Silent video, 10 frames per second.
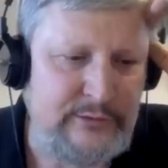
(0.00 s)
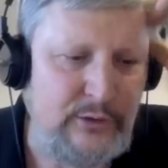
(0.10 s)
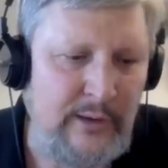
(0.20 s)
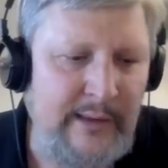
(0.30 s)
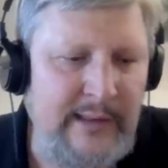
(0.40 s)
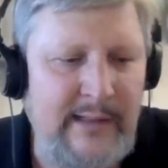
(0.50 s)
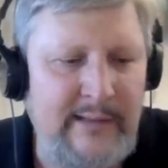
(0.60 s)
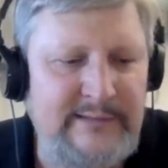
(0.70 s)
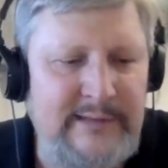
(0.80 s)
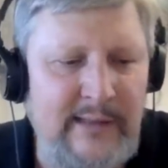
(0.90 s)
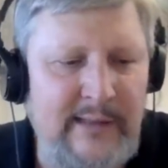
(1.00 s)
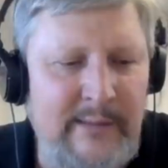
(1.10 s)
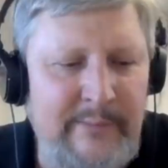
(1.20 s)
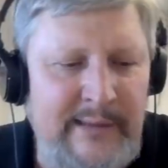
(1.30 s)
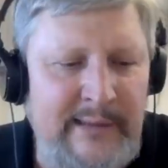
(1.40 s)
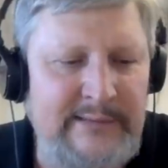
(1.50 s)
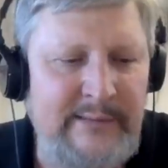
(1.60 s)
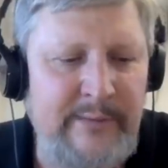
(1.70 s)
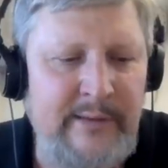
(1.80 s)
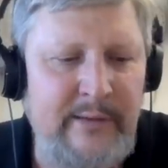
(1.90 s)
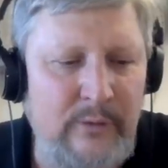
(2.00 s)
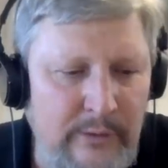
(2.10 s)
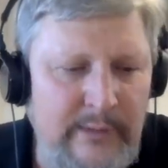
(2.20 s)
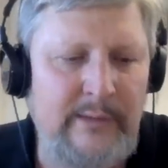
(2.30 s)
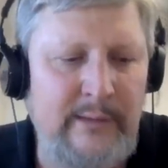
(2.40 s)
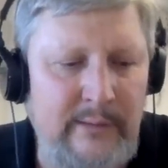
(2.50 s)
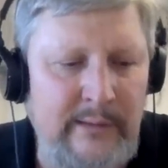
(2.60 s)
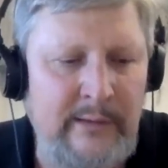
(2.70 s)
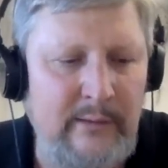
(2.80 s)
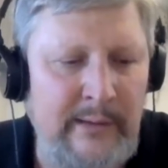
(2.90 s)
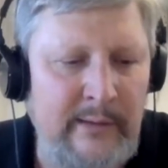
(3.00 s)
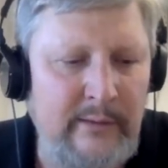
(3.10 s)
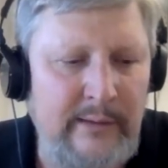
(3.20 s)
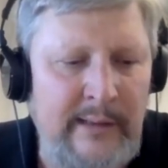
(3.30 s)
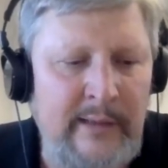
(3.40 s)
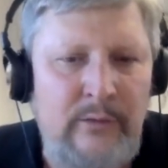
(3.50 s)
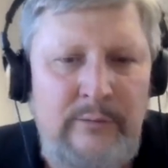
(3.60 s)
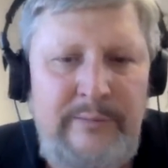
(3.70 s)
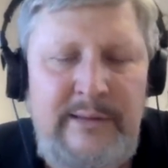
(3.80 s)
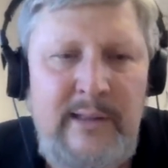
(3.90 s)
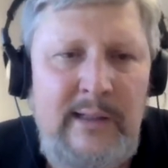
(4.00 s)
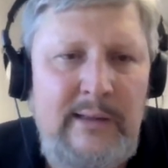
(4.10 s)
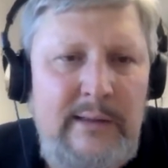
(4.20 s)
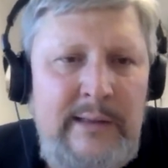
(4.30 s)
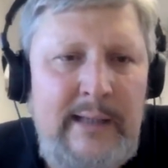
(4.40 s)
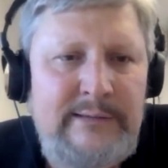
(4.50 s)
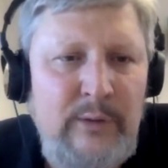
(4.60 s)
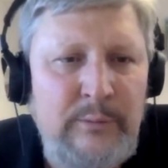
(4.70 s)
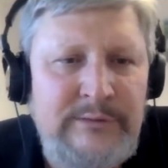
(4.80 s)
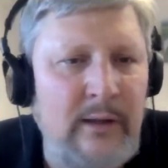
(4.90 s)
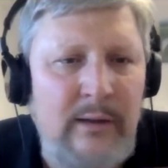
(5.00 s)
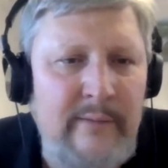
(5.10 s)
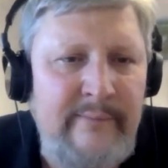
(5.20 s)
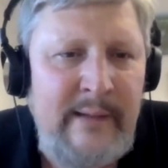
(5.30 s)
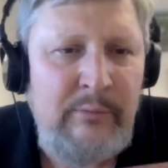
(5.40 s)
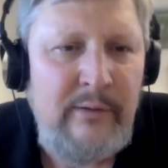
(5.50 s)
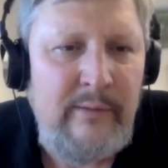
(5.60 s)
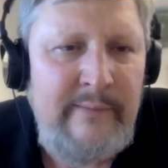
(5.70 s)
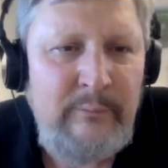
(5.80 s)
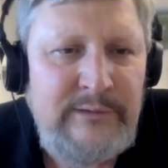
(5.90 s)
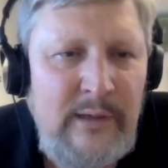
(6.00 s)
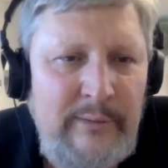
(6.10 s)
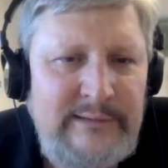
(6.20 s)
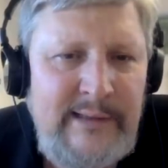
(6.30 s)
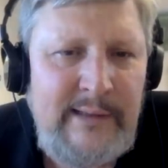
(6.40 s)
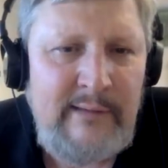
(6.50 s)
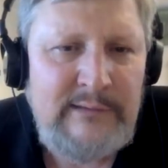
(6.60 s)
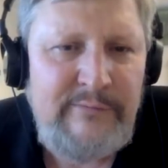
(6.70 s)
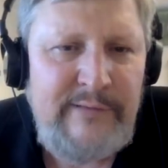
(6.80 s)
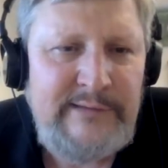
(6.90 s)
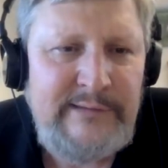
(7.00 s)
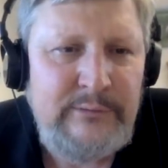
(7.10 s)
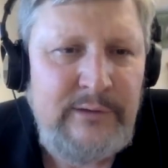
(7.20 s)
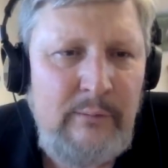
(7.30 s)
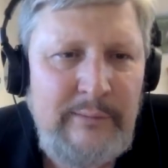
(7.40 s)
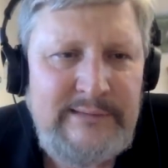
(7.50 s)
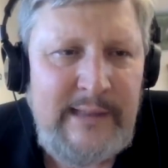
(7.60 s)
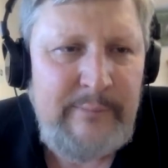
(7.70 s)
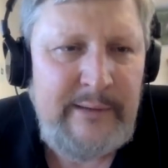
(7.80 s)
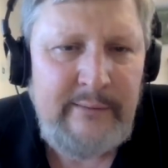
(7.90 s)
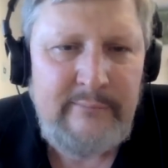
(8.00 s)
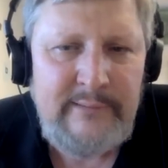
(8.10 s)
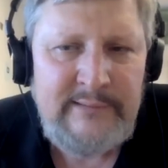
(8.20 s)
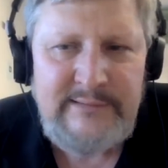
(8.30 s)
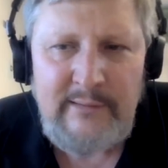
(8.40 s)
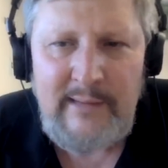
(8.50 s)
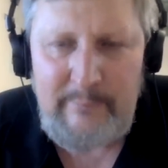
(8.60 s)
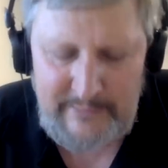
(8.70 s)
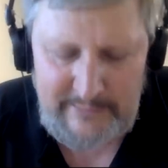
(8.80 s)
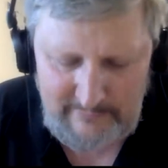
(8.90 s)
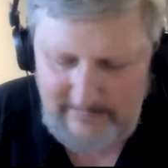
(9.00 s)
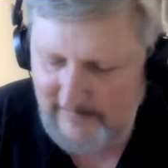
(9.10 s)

sorting it out is not going to be easy, but it could, it, it, it, it could be done. Yeah, so it was all, they were, it was always there. Rhizophagy was always happening. It's still happening.